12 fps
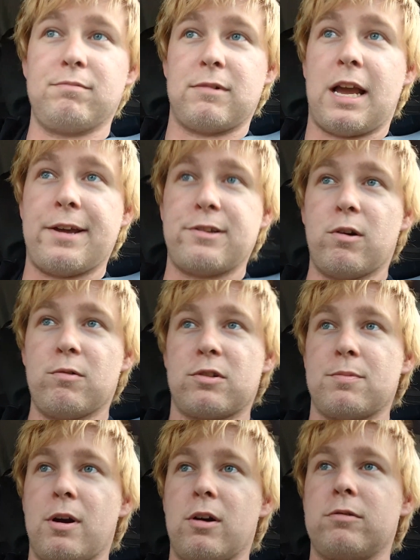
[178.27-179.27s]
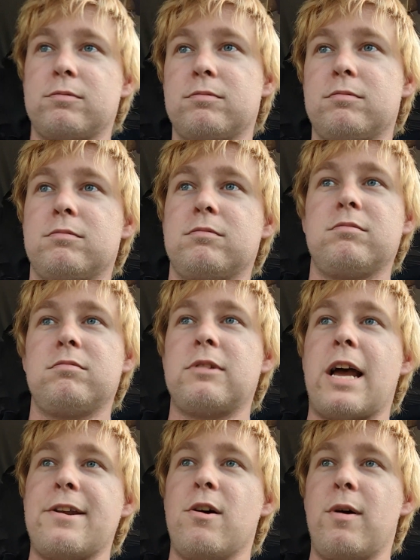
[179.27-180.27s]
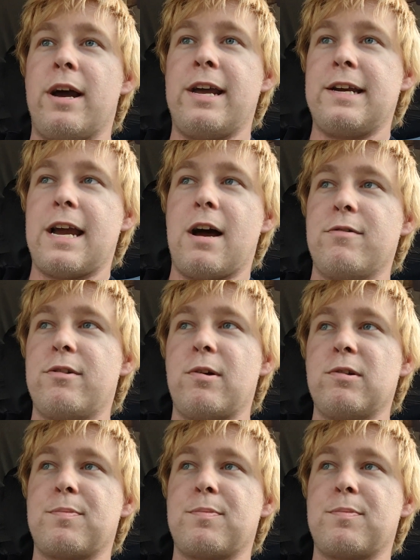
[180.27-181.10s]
I don't smoke, I don't hang out in those